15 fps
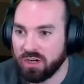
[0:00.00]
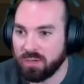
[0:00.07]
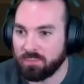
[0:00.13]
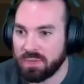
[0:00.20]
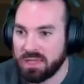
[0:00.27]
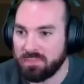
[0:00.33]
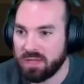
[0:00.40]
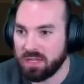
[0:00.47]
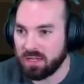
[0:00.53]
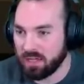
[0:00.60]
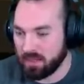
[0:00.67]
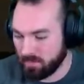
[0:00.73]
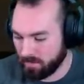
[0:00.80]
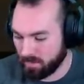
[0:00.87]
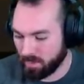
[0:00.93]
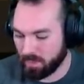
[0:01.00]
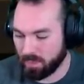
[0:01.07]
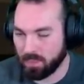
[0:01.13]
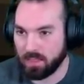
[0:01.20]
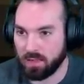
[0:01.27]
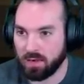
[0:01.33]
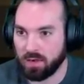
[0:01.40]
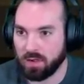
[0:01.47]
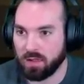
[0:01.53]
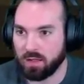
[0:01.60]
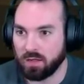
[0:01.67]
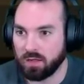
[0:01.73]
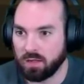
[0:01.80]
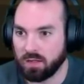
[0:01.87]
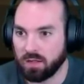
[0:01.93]
to beat me again? I'm just
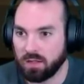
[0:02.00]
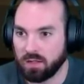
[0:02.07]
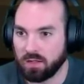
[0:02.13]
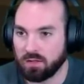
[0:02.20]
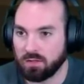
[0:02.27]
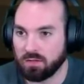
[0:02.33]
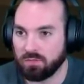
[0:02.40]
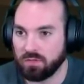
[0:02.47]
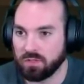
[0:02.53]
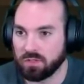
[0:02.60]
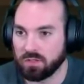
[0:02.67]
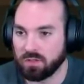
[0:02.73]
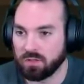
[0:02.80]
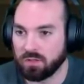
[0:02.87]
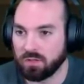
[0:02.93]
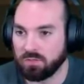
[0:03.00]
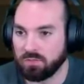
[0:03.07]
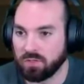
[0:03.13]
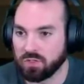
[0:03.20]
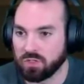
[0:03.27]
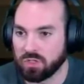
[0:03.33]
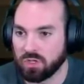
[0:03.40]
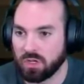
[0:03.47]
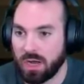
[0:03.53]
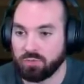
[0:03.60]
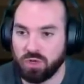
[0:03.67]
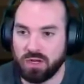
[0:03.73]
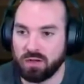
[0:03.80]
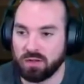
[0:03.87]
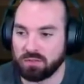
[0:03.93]
punching you, waiting yeah. for you. Feels good. I'm
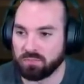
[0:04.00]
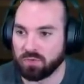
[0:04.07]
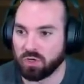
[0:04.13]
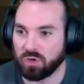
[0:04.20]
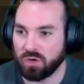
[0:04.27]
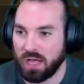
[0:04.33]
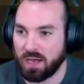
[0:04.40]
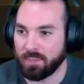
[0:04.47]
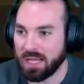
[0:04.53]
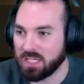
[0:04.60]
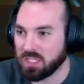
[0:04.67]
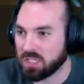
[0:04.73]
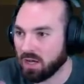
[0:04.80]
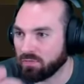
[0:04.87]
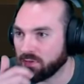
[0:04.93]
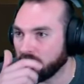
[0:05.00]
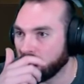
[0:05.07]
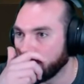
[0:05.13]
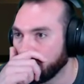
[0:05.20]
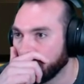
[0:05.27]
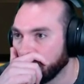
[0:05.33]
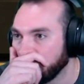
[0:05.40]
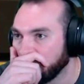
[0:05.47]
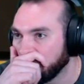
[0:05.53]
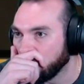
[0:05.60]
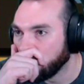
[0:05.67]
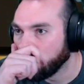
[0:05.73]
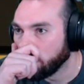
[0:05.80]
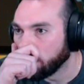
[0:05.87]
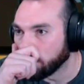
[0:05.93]
trying to learn how to make stuff.
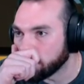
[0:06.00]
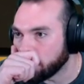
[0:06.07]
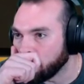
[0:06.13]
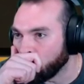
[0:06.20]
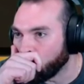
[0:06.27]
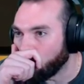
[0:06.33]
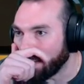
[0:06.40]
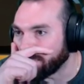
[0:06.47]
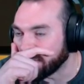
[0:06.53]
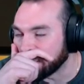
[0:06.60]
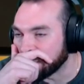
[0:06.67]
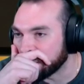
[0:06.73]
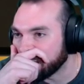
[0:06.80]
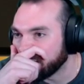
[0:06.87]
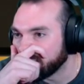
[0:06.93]
Let's do weapons.